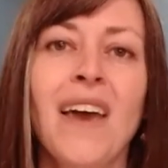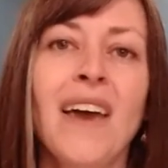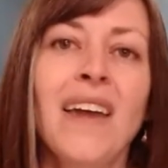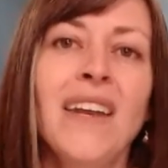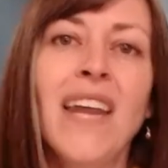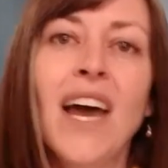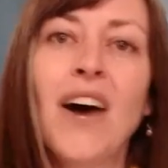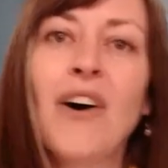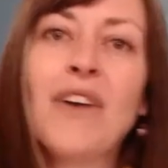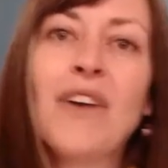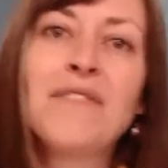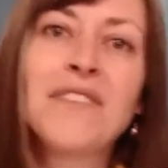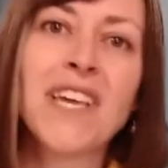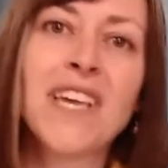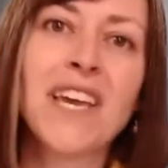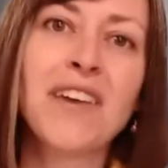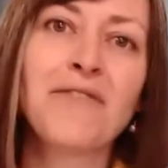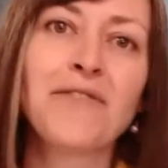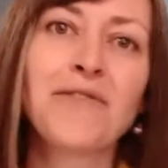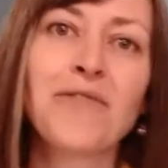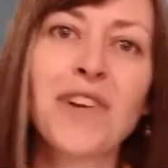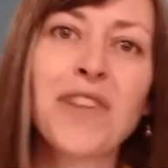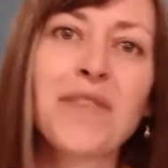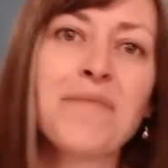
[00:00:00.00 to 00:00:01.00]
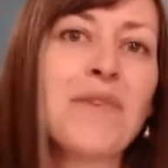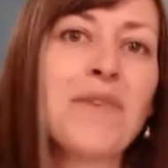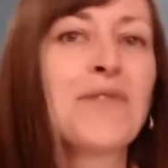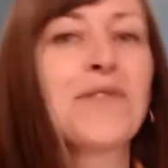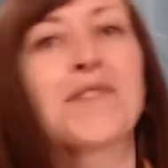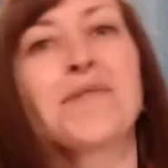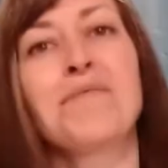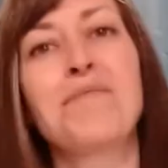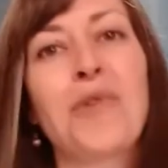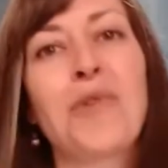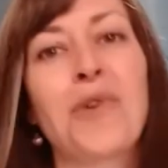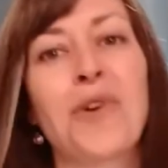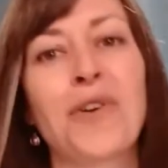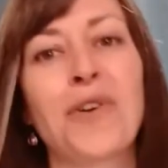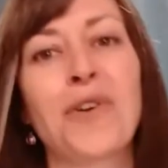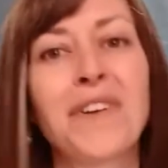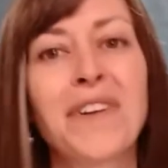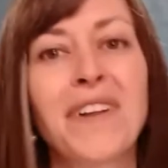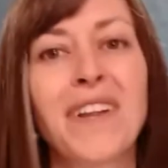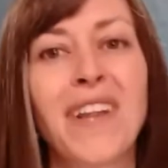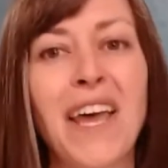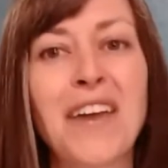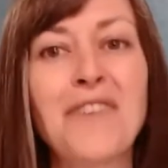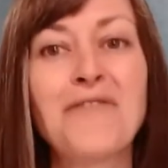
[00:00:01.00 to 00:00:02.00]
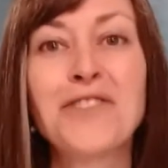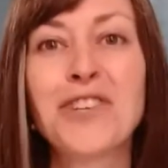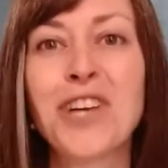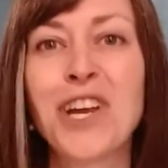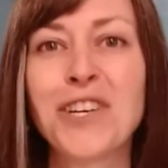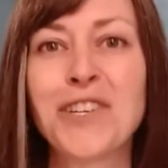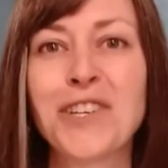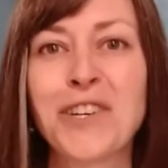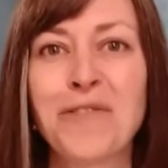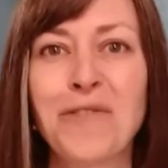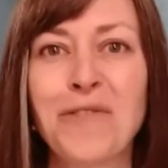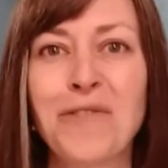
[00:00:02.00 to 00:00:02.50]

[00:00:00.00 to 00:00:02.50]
Now, I've saved one of the most important life-changing